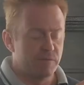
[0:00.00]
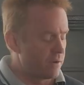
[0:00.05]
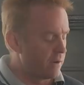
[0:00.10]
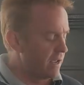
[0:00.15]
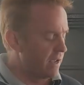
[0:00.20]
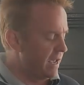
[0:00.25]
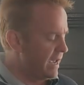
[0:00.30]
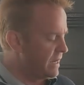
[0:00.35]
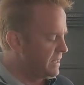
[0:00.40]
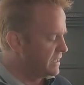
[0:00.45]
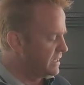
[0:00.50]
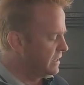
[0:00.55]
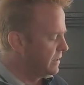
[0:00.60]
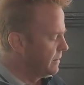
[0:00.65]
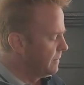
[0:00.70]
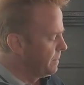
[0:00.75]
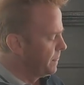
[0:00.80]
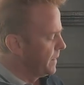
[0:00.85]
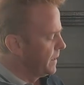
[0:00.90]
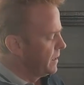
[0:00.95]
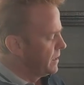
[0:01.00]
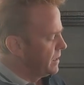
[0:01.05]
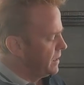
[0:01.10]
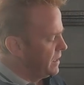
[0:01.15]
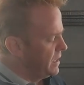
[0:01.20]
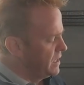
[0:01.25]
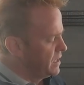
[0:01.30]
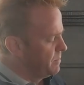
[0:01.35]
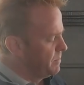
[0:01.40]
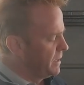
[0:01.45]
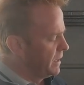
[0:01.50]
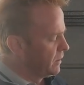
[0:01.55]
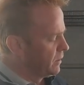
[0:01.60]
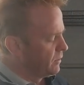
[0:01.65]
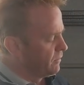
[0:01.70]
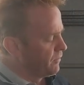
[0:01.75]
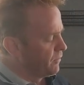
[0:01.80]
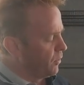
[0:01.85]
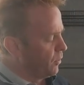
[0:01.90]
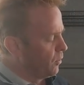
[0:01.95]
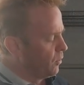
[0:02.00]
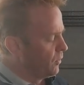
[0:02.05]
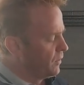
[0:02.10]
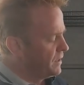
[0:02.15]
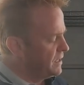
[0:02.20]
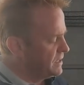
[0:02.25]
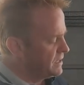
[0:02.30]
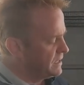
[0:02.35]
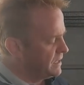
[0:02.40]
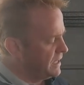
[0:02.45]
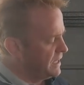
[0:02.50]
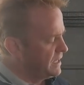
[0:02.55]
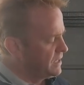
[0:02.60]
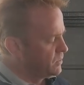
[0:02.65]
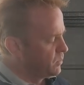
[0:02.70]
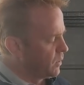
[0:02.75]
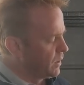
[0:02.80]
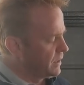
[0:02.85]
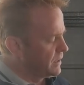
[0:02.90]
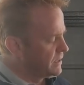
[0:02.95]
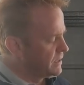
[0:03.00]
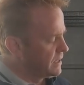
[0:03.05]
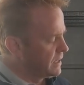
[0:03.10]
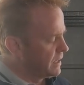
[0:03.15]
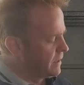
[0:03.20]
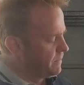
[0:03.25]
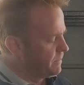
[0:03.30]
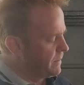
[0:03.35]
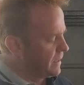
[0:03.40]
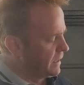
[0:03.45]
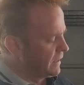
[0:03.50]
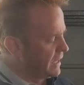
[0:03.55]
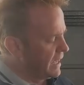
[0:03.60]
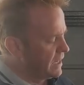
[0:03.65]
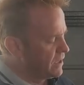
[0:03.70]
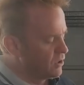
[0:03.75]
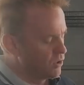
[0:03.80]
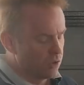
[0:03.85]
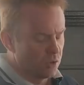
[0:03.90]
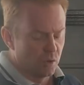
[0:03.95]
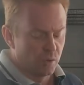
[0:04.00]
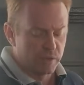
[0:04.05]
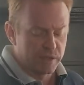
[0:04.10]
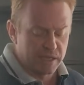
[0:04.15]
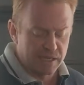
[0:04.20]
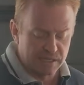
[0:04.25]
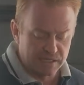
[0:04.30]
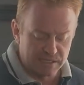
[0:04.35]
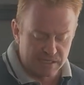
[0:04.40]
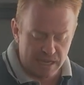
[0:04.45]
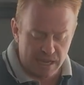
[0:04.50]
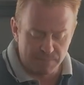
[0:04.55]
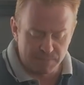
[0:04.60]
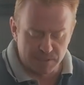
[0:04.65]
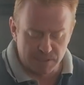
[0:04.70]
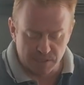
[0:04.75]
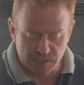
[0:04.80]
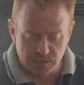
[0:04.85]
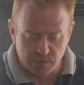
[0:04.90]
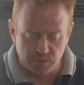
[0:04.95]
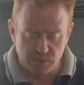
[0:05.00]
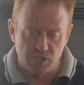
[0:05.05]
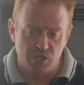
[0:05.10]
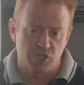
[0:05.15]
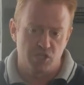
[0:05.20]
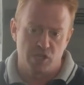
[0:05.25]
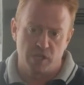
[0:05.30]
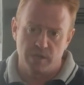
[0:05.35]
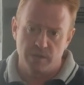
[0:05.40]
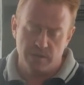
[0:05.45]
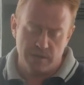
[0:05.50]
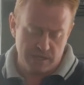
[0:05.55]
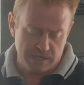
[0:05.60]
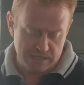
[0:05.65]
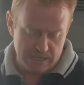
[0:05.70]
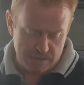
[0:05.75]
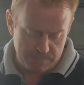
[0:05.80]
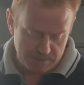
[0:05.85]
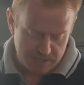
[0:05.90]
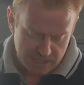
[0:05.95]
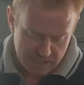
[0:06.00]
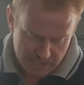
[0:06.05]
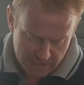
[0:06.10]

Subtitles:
very handy. Now in the middle of all this is what Aladdin called the adapter. So I'll just show you the adapter